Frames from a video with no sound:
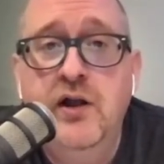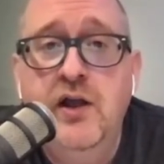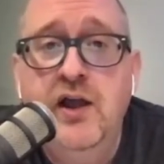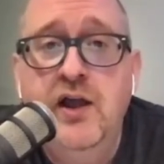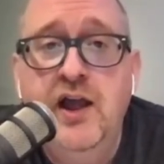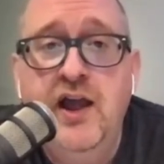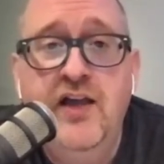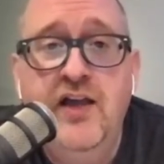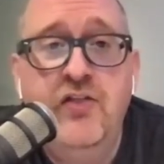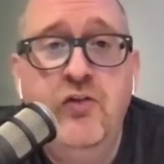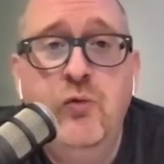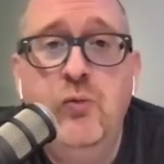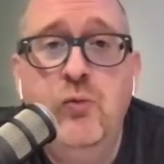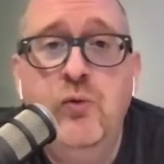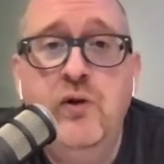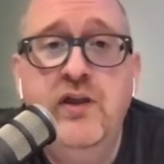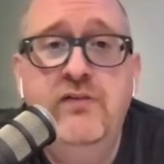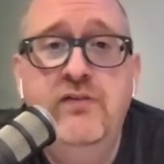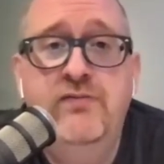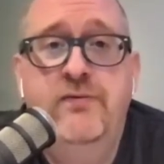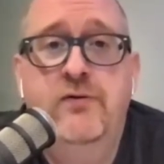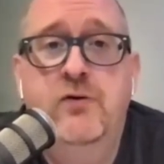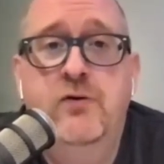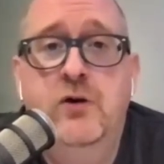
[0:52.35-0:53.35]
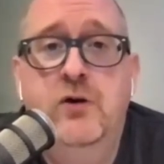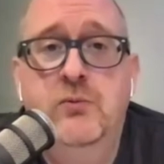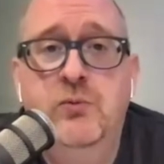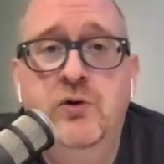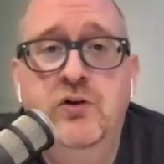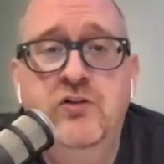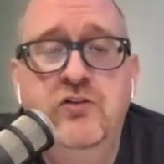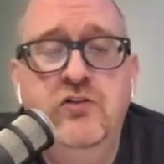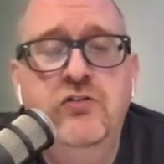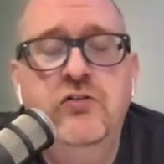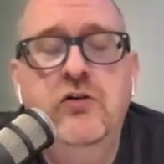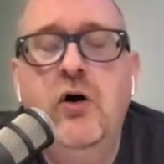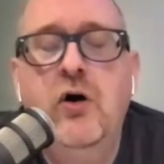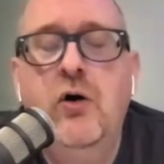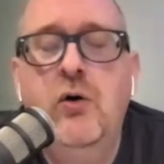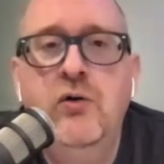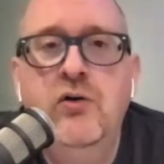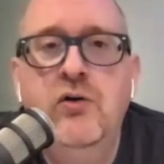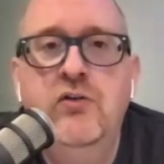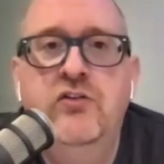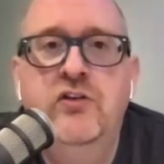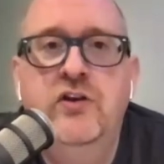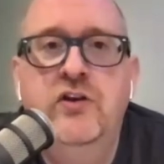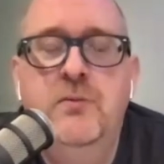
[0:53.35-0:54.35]
and the We Forum, which is
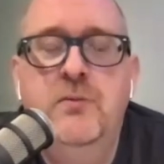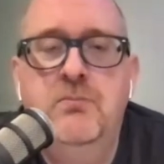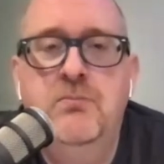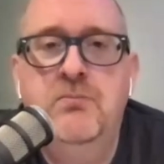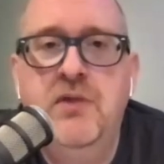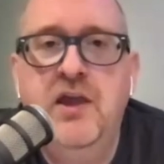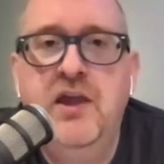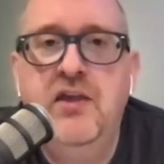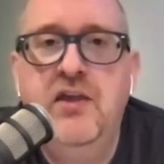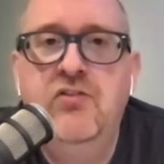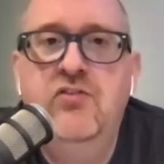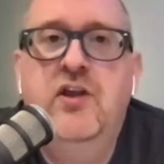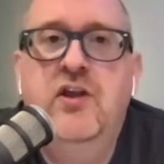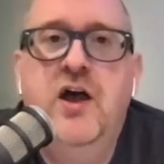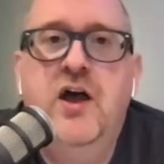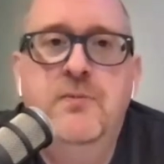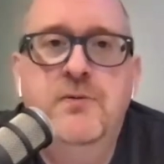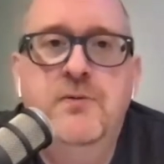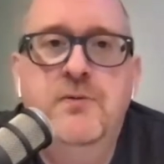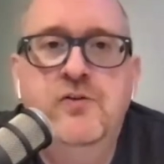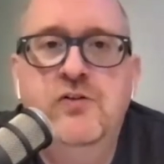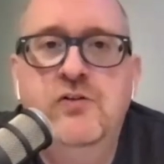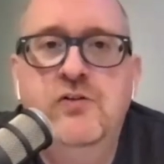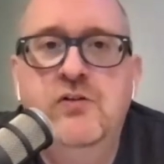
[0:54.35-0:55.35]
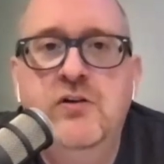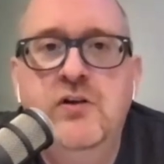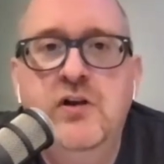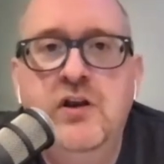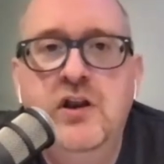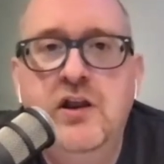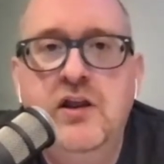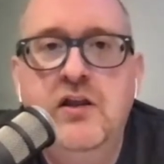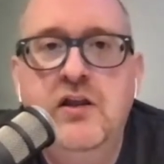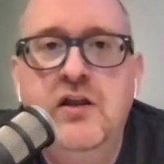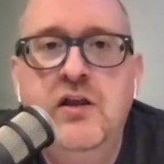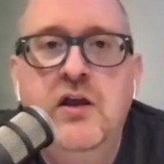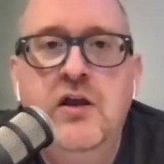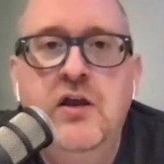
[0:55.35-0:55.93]
always an amazing opportunity